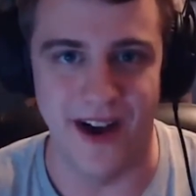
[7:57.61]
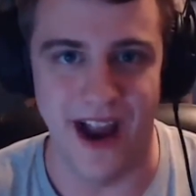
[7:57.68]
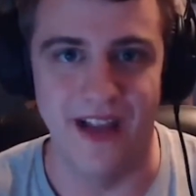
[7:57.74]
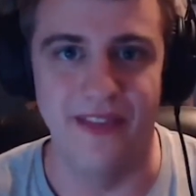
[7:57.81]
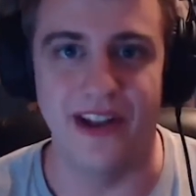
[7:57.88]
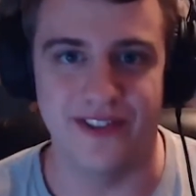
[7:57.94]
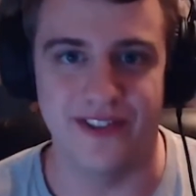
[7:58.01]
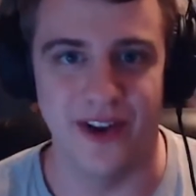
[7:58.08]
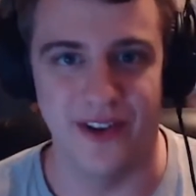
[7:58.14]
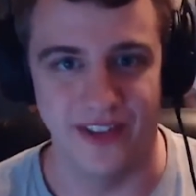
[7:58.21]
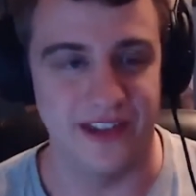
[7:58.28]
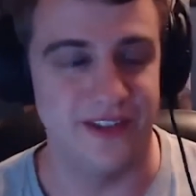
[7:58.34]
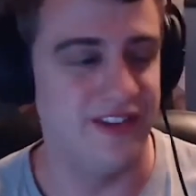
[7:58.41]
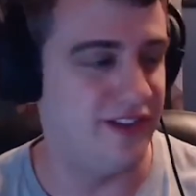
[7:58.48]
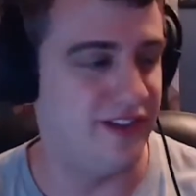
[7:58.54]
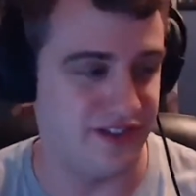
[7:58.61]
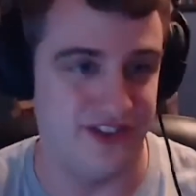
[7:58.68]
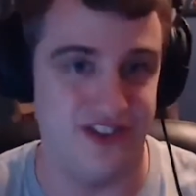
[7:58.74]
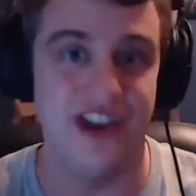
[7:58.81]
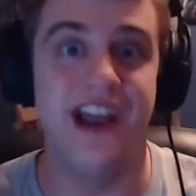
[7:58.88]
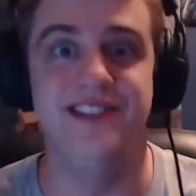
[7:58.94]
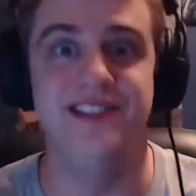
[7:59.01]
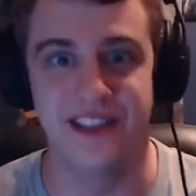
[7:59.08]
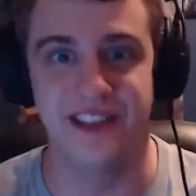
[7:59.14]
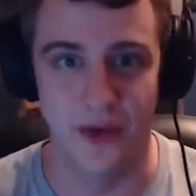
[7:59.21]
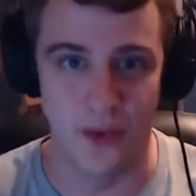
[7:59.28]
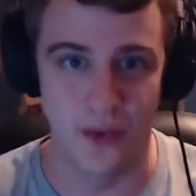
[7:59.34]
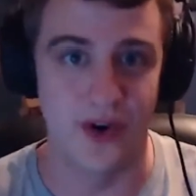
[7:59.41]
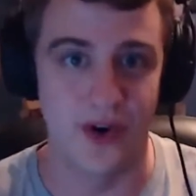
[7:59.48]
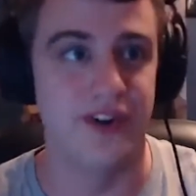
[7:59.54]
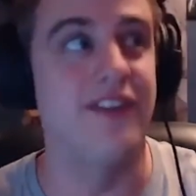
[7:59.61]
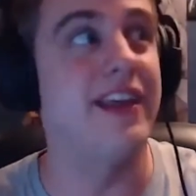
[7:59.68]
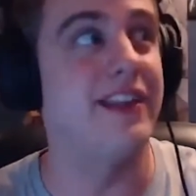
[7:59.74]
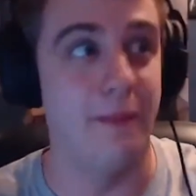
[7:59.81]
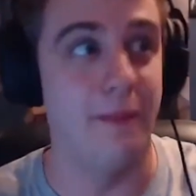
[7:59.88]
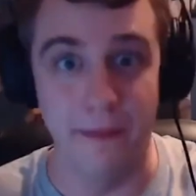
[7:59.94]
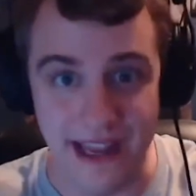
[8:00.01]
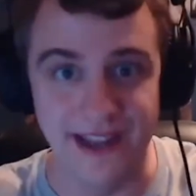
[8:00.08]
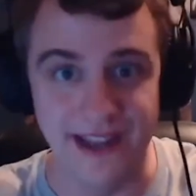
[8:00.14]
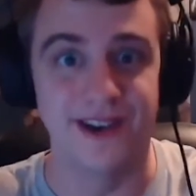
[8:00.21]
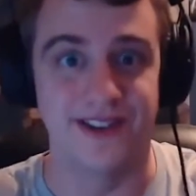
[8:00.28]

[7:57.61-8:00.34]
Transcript: and like start like he's changing the world, and like the meteors